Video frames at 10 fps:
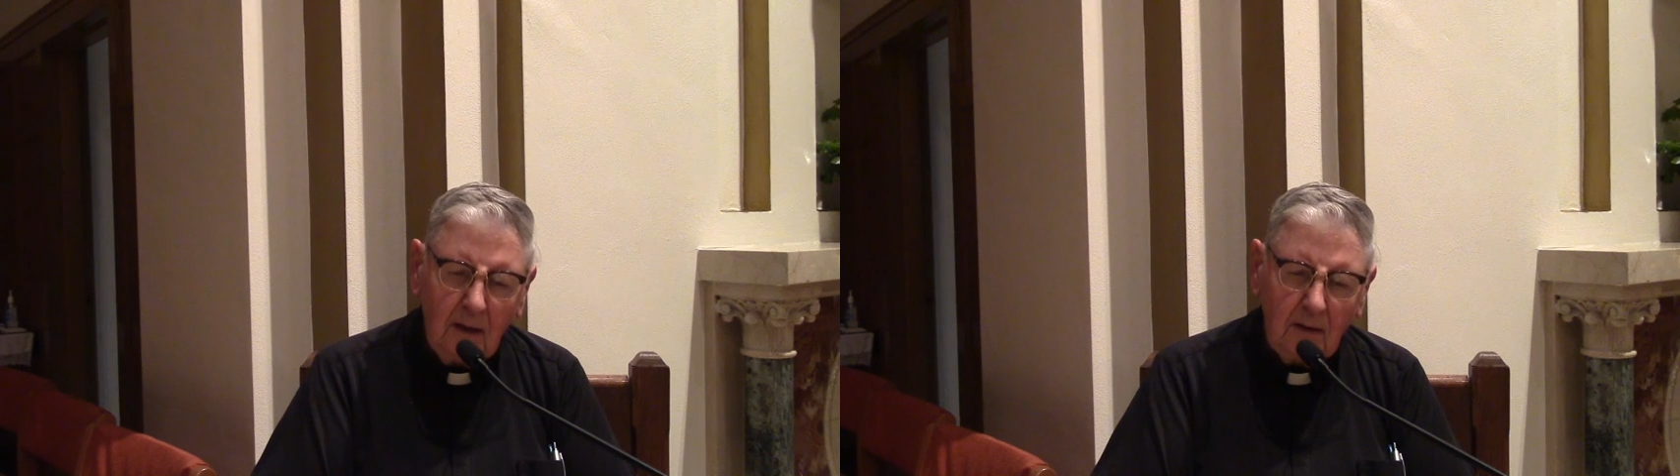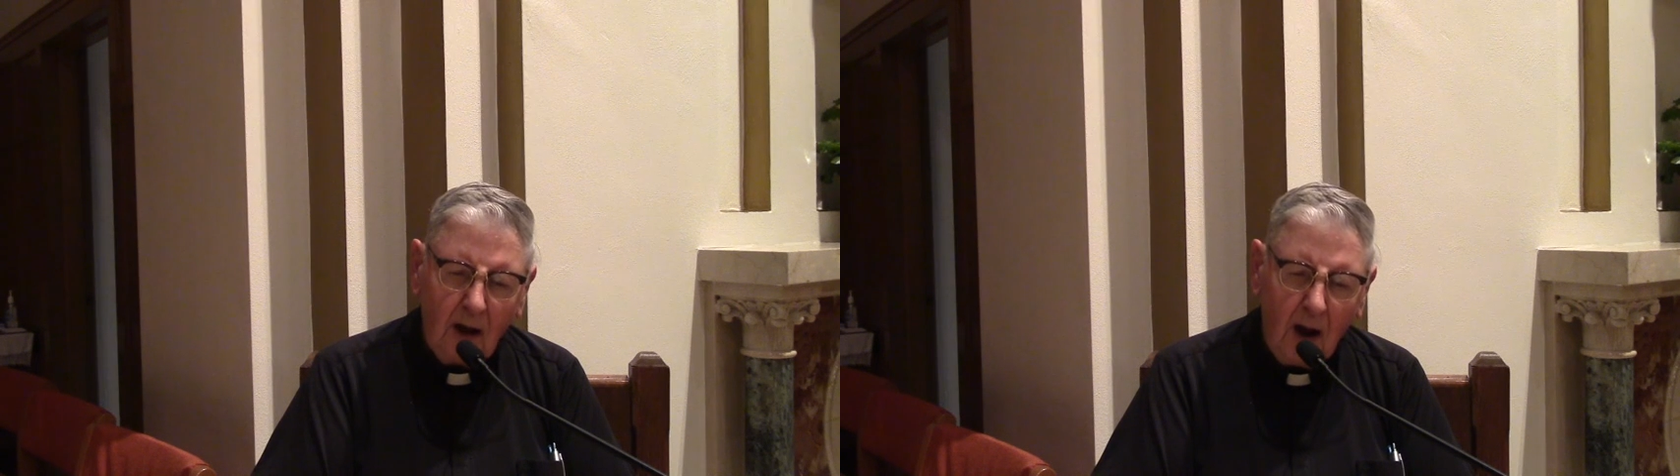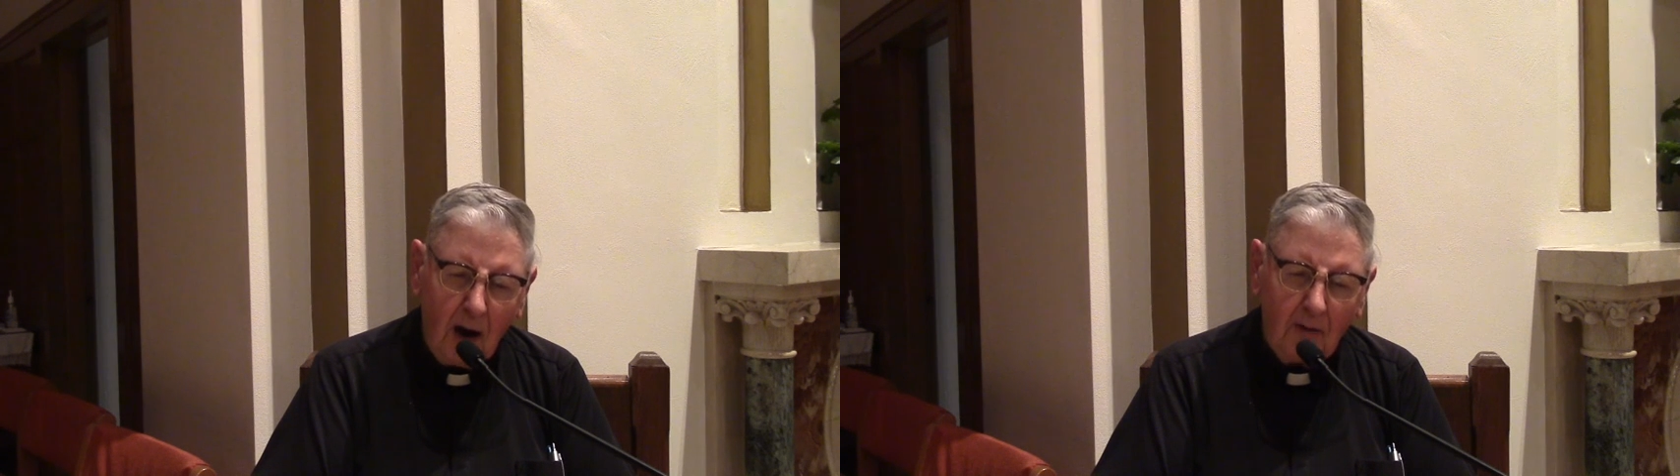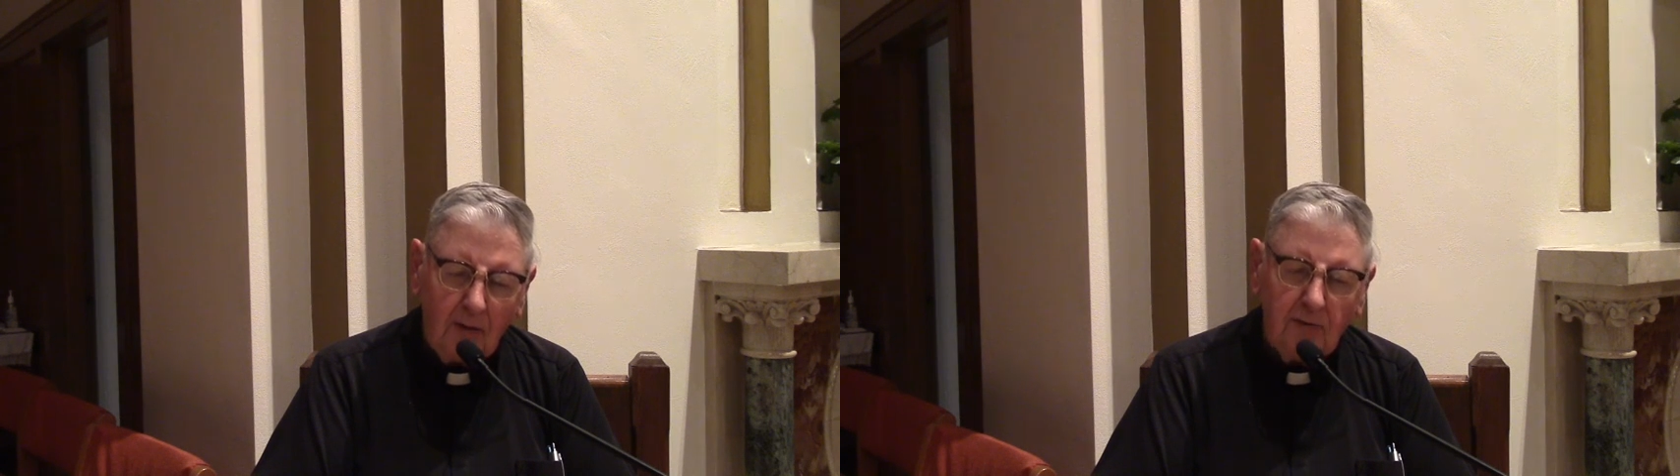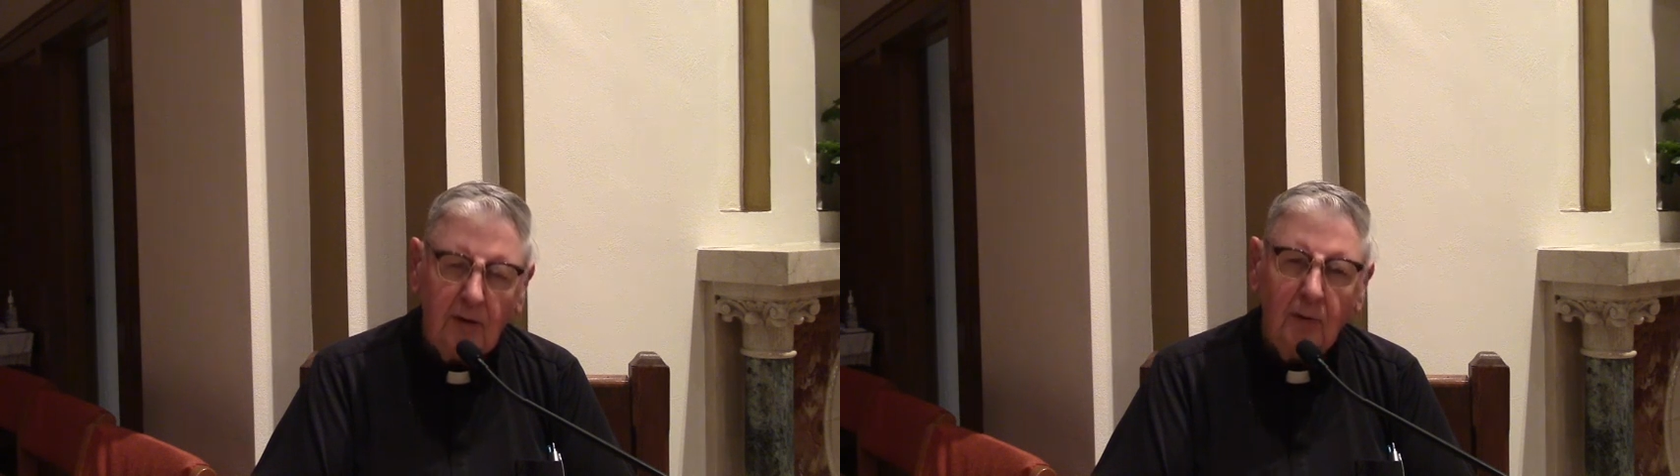the
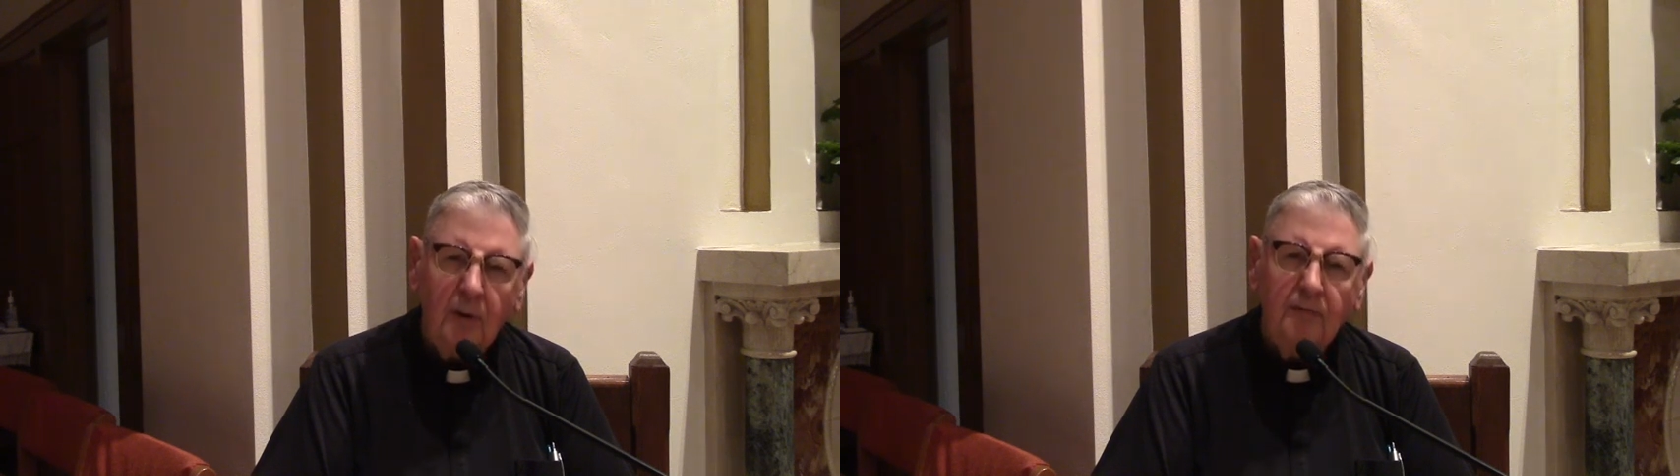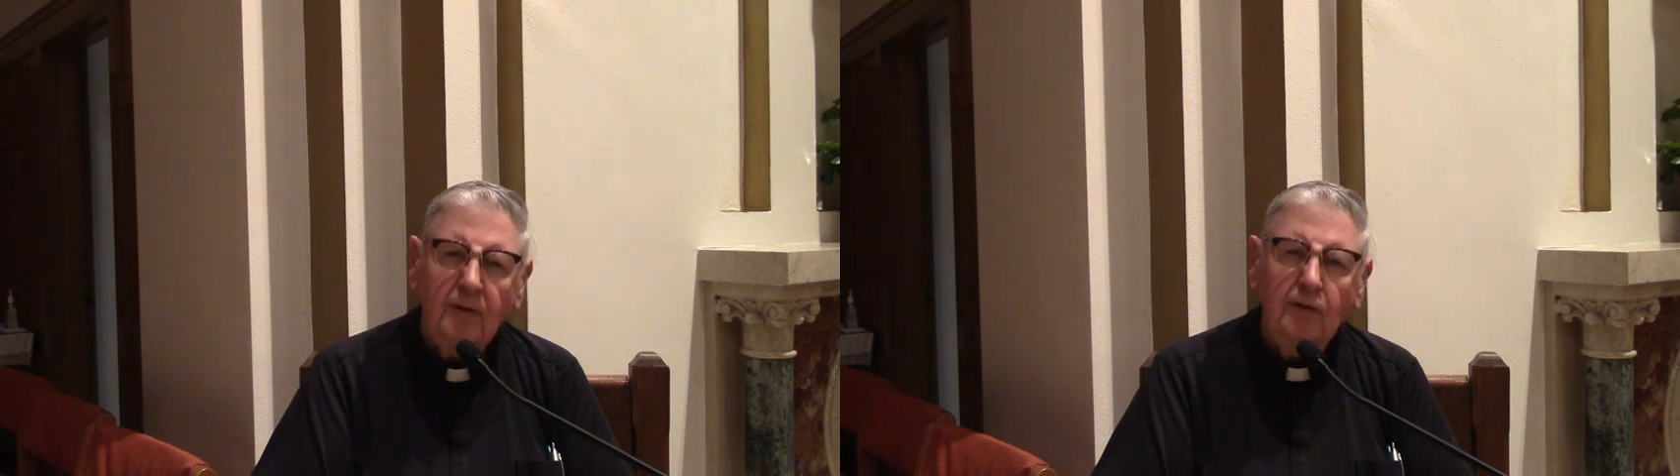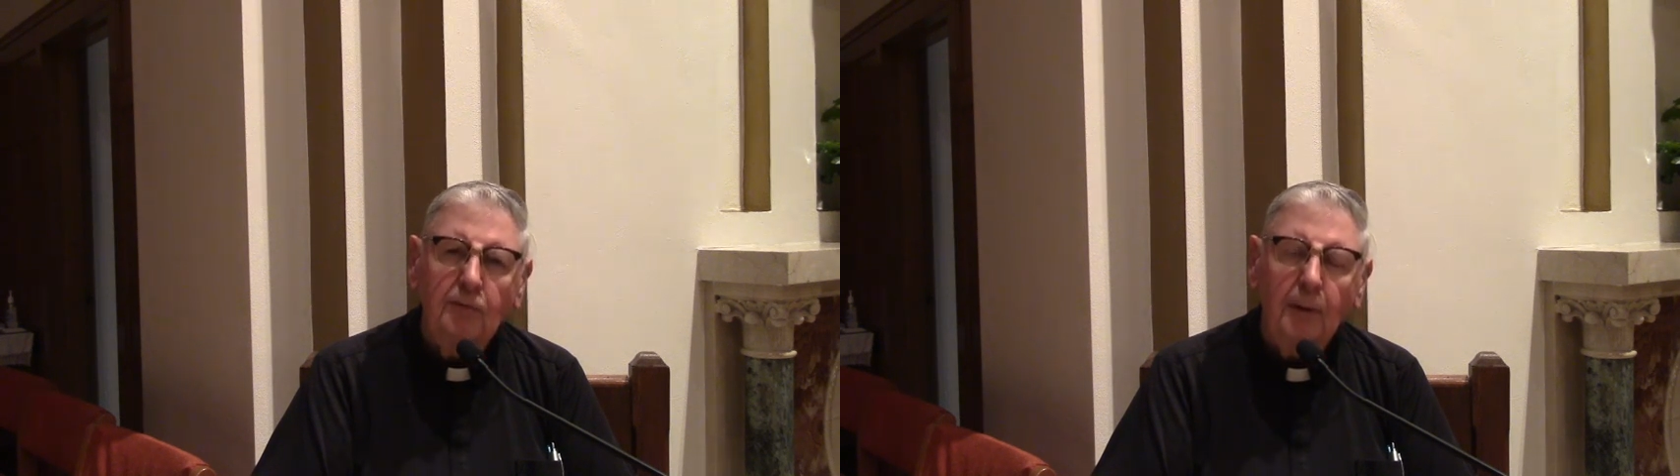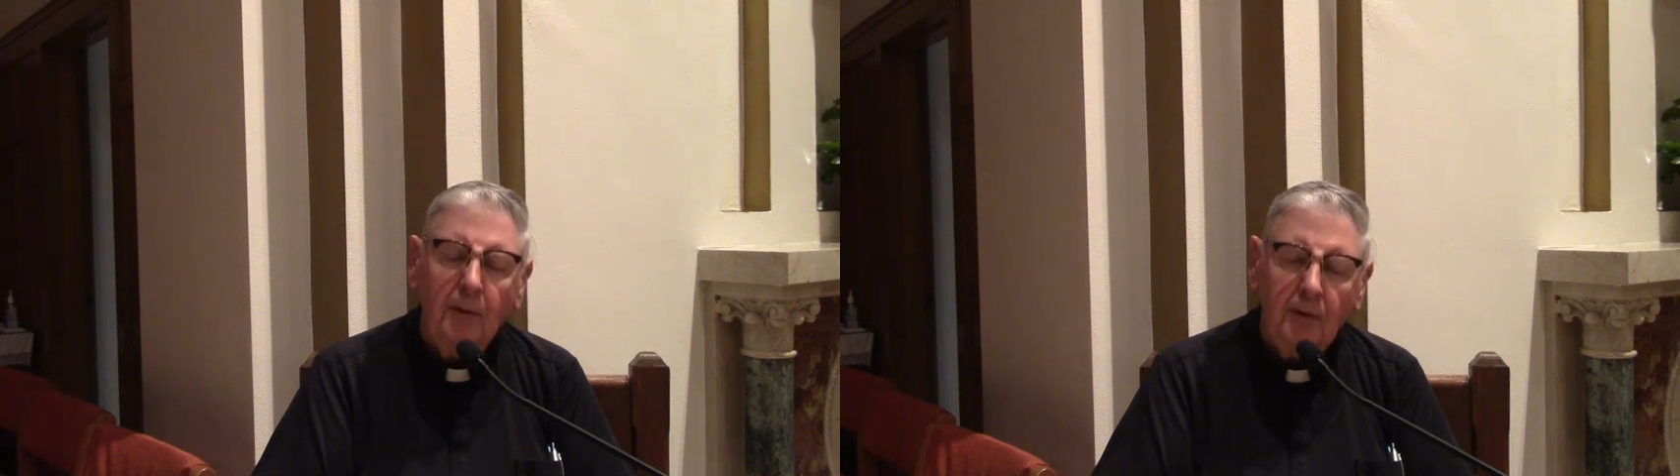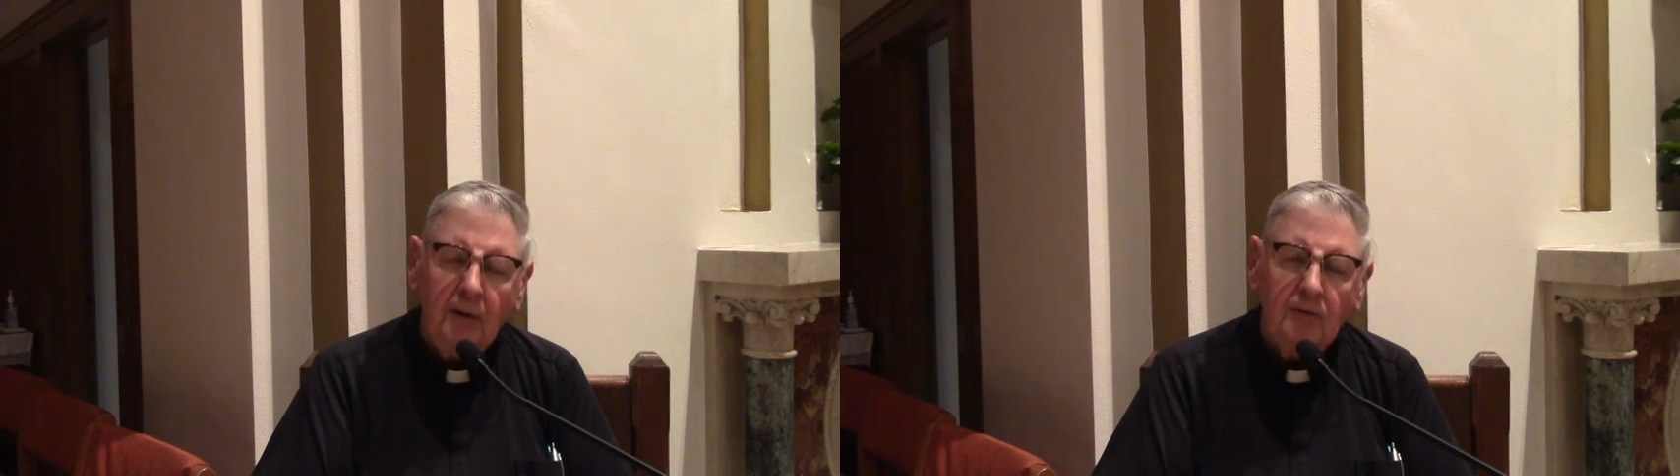horrors that we've
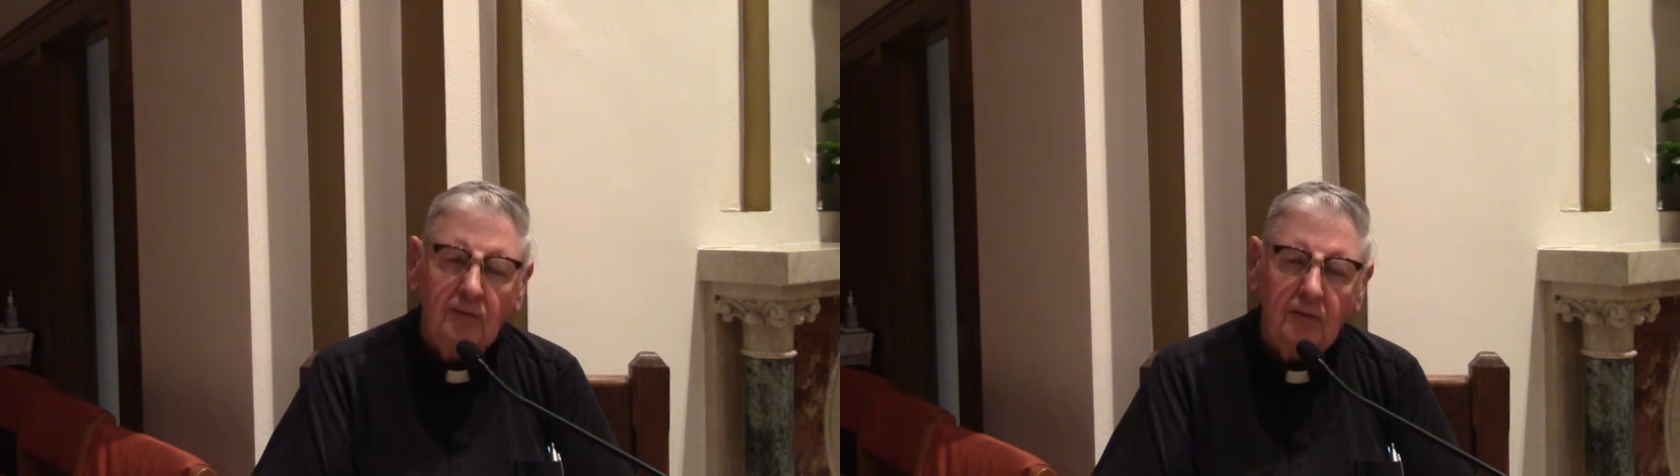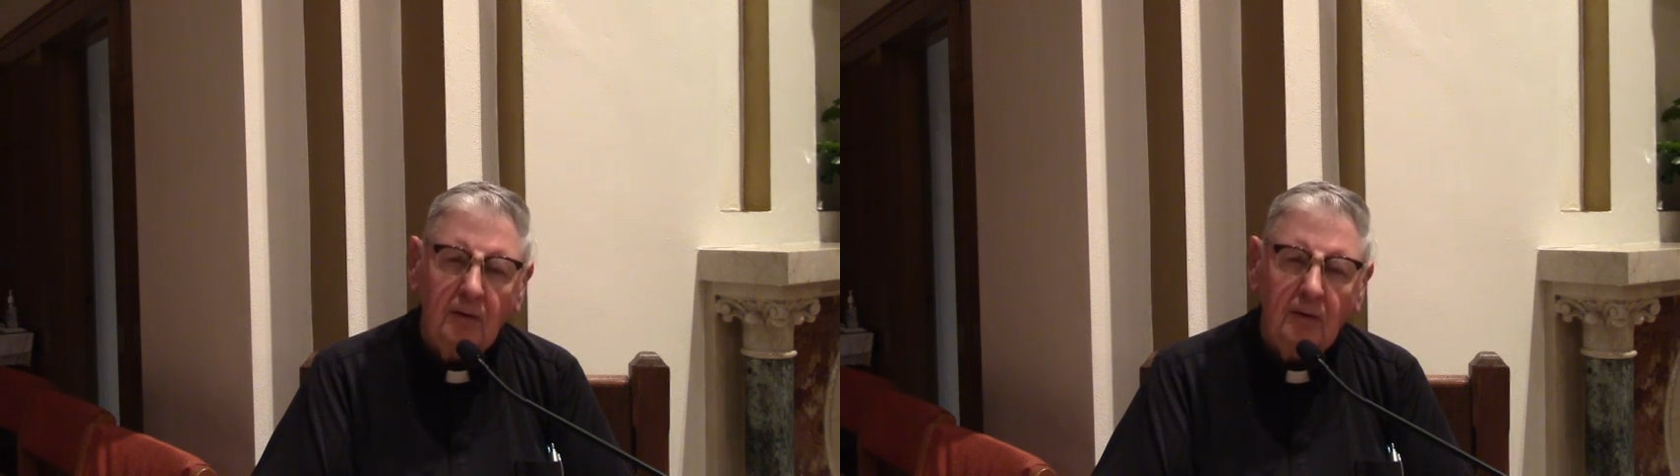experienced